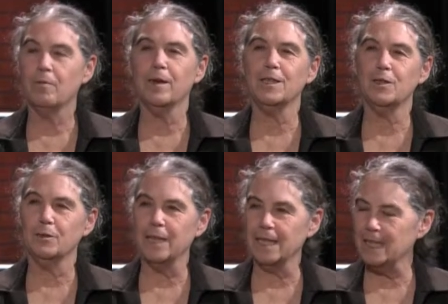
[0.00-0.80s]
Raised 2
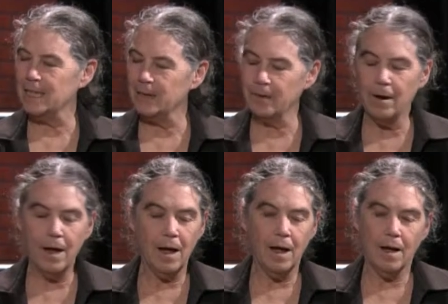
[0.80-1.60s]
kids here.
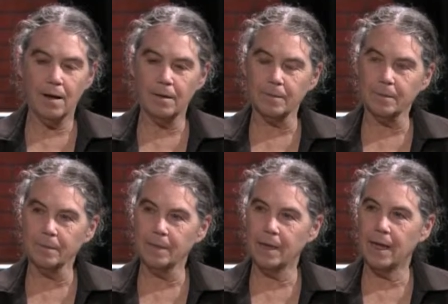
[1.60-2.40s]

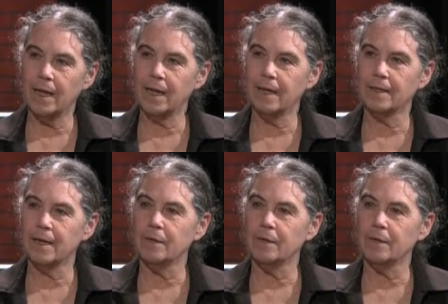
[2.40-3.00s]
And